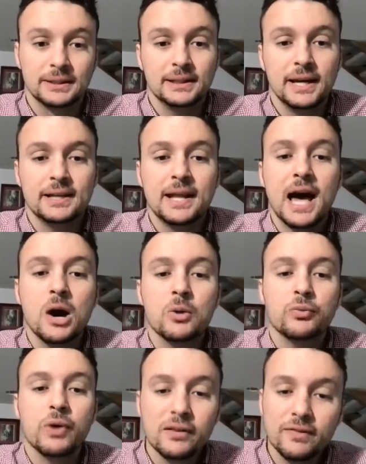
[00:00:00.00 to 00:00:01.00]
and how
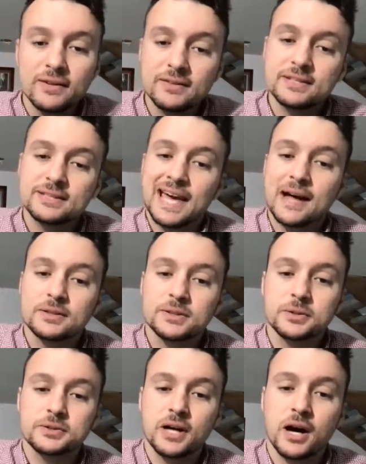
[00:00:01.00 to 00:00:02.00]
relevant his
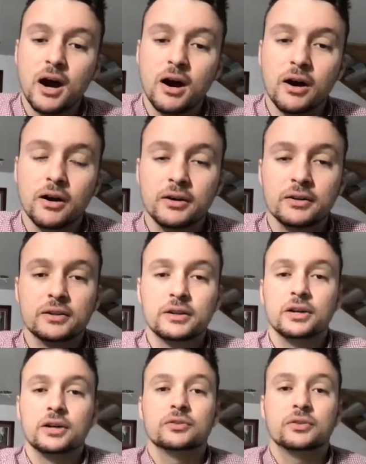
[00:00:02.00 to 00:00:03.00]
counsels are
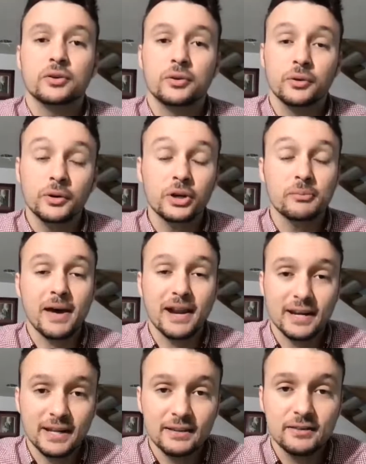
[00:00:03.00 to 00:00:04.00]
to
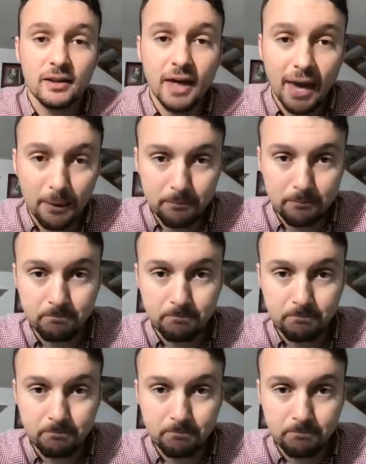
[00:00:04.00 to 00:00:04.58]
humanity today.